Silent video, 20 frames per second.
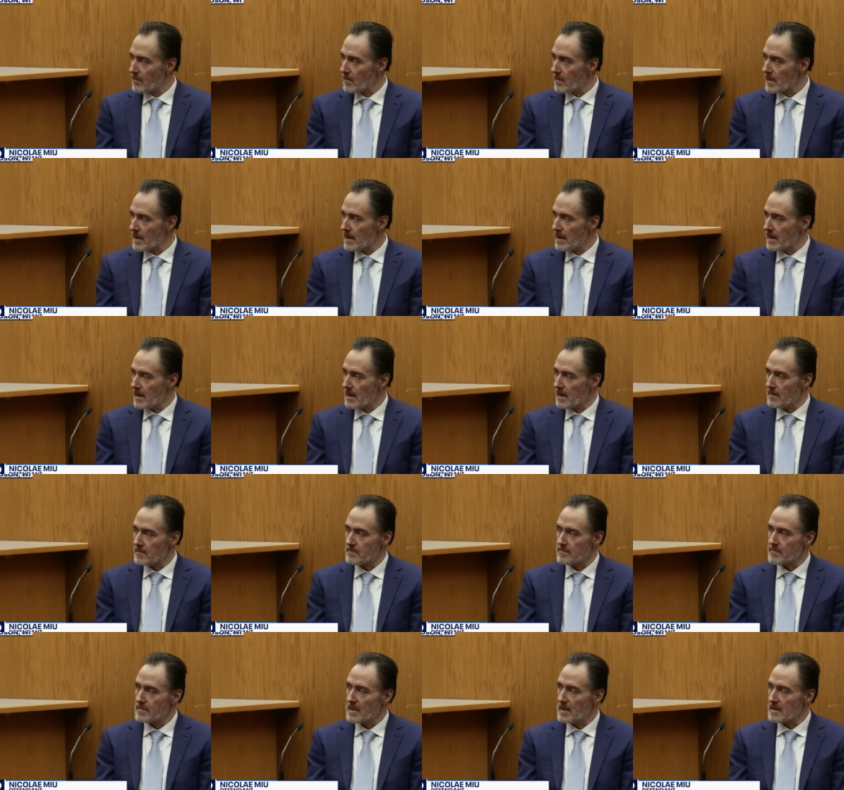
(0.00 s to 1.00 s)
I,
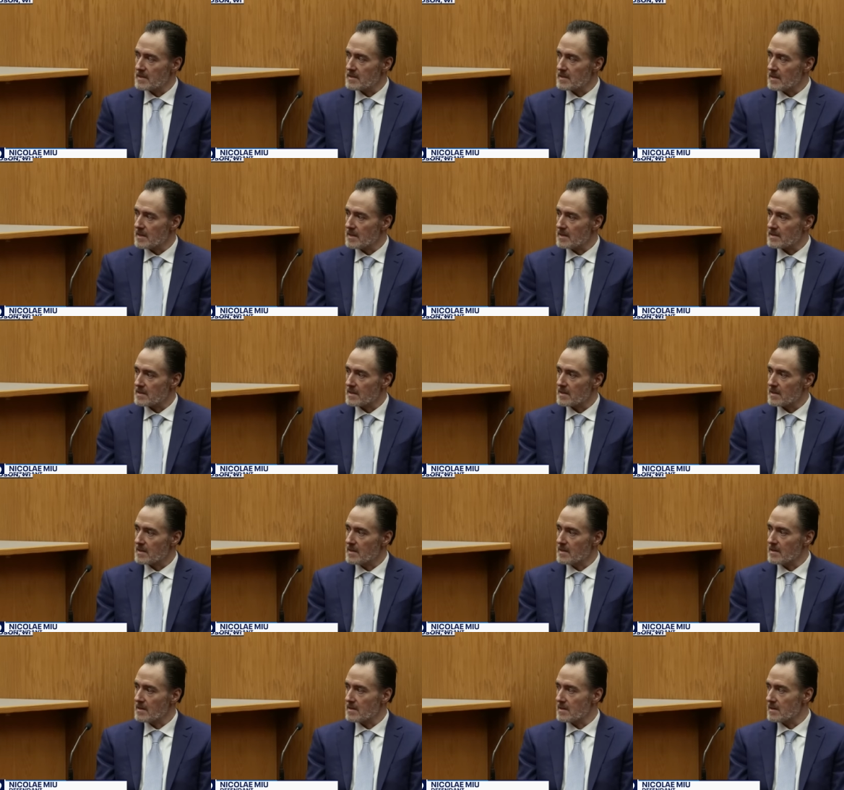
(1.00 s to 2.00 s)
I'm getting hit
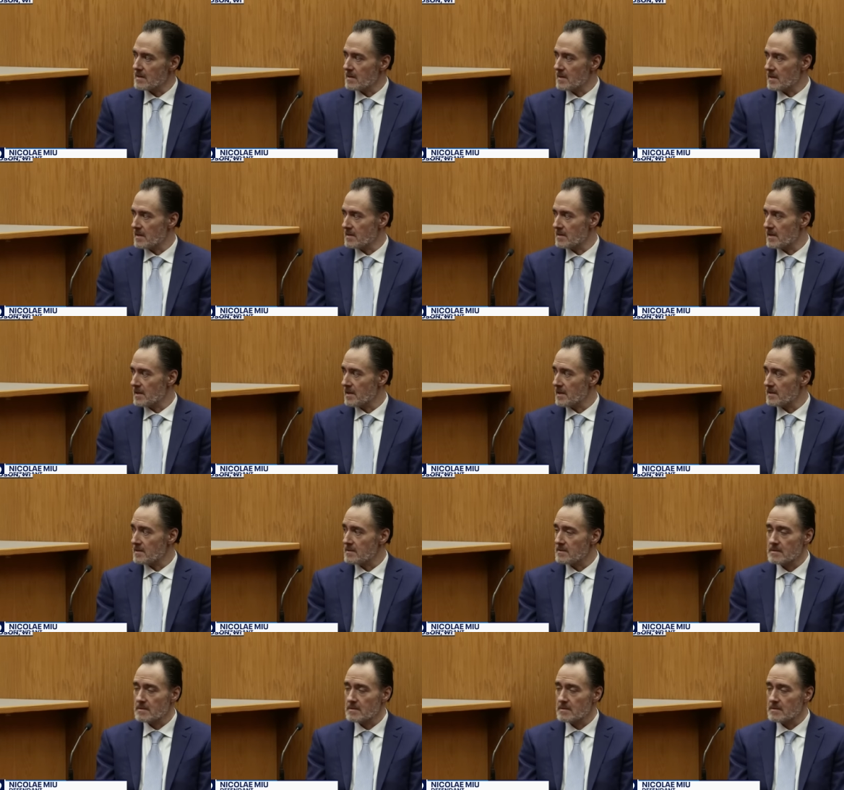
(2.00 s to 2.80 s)
on, on the head.